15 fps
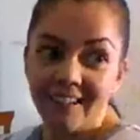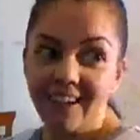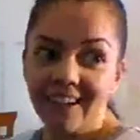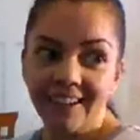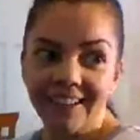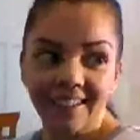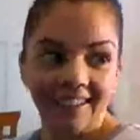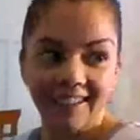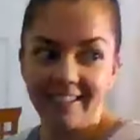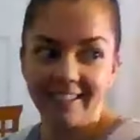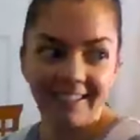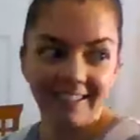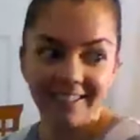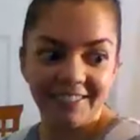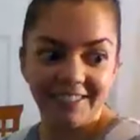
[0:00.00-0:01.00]
Yeah,
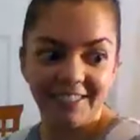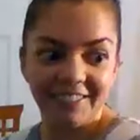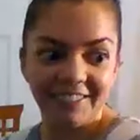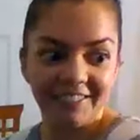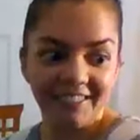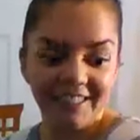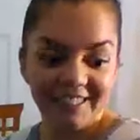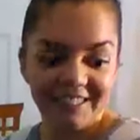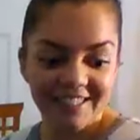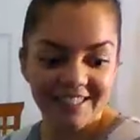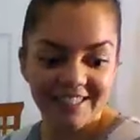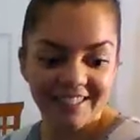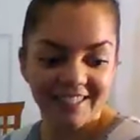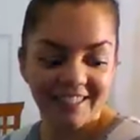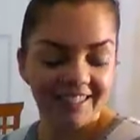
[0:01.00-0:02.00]
I don't know.
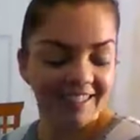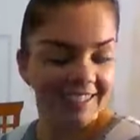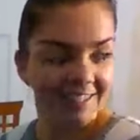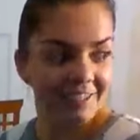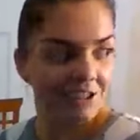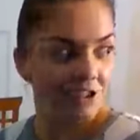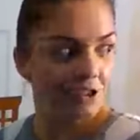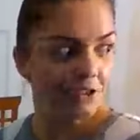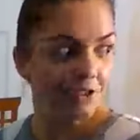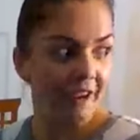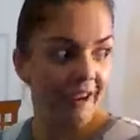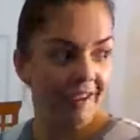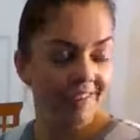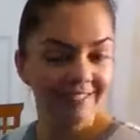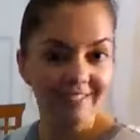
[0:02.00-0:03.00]
It's uh, it's
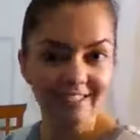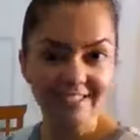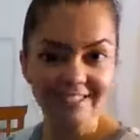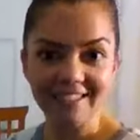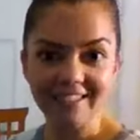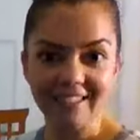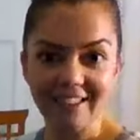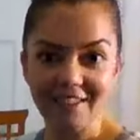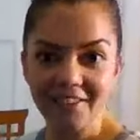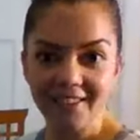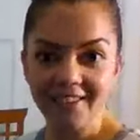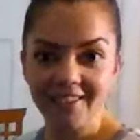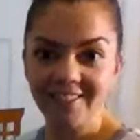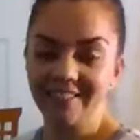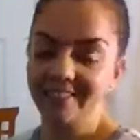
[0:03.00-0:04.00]
gray. It's
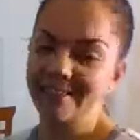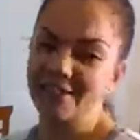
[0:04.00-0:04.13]
cloudy.